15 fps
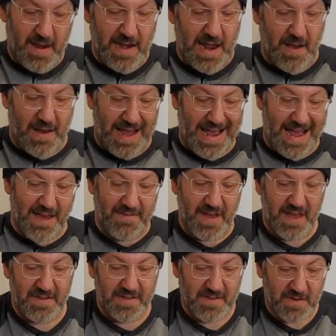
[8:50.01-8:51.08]
Now I have
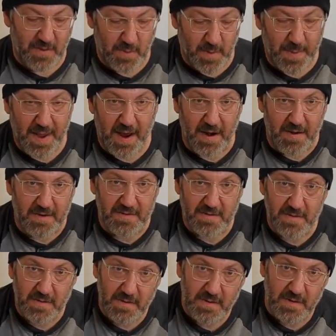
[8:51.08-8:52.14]
had to do
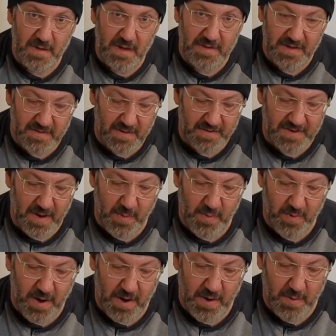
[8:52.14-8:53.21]
repairs. these are
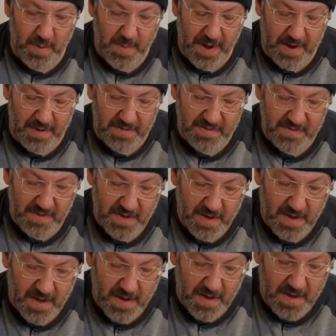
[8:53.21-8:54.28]
temporary repairs,
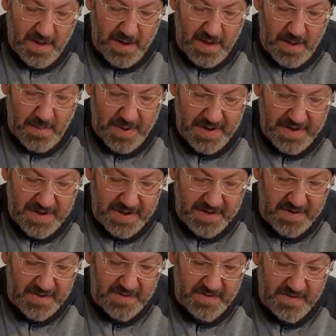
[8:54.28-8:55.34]
uh, but it
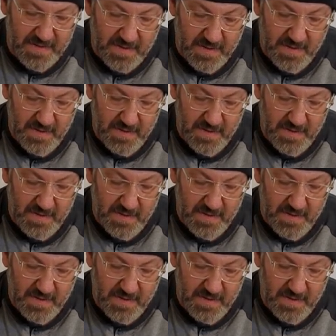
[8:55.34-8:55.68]
is